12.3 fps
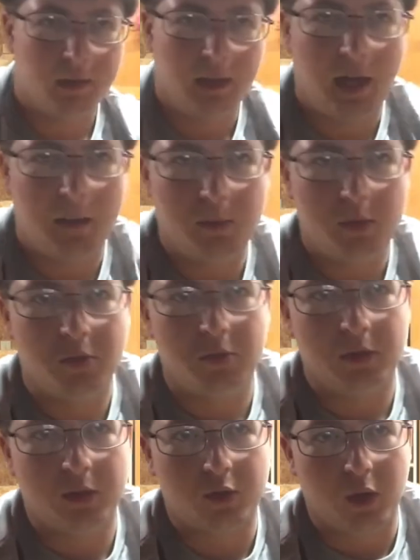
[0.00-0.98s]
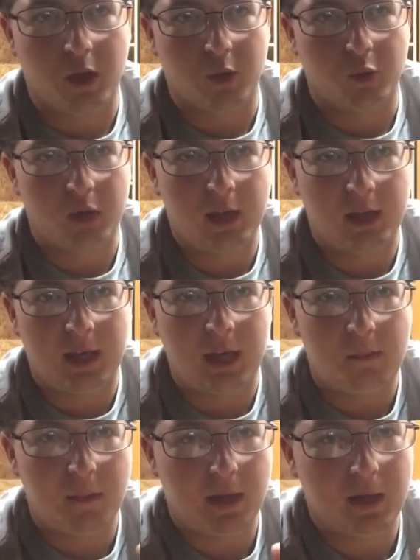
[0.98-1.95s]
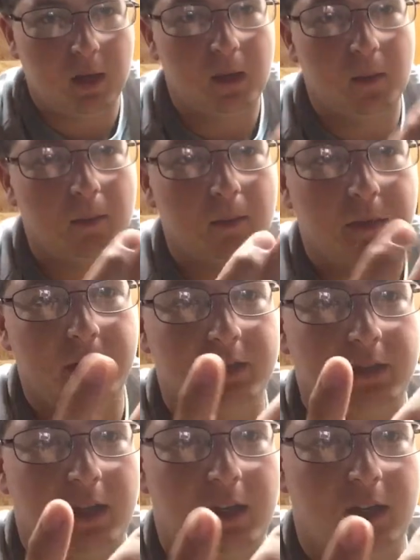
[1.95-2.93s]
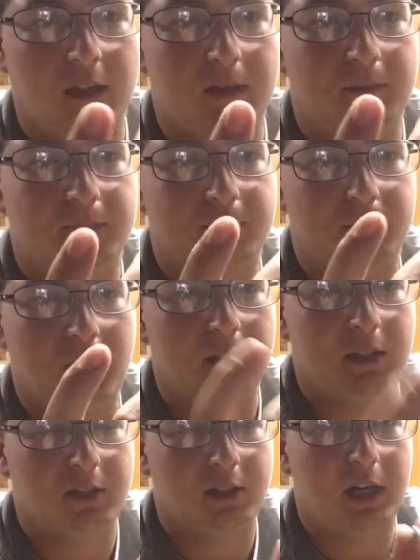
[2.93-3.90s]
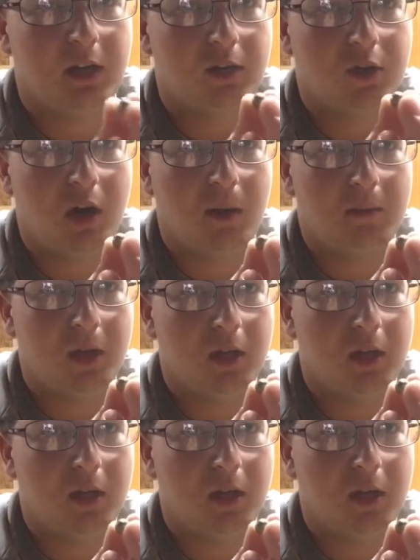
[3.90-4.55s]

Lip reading: Okay, I'm using this rig he made up. This got this teardrop